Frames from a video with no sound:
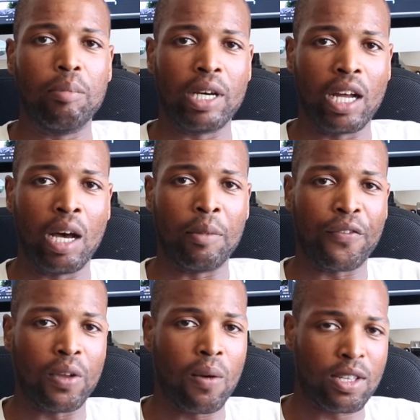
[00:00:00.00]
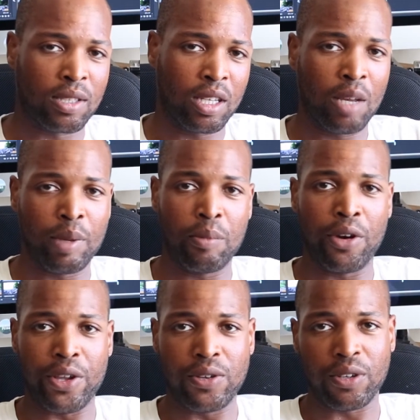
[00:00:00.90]
But if you want something a bit
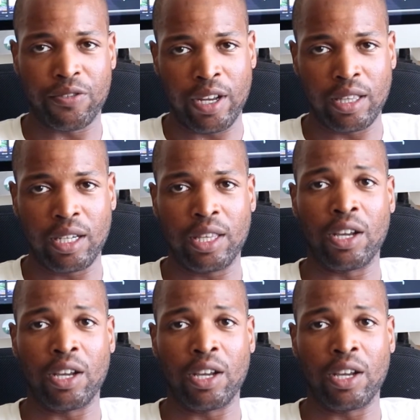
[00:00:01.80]
more user-friendly,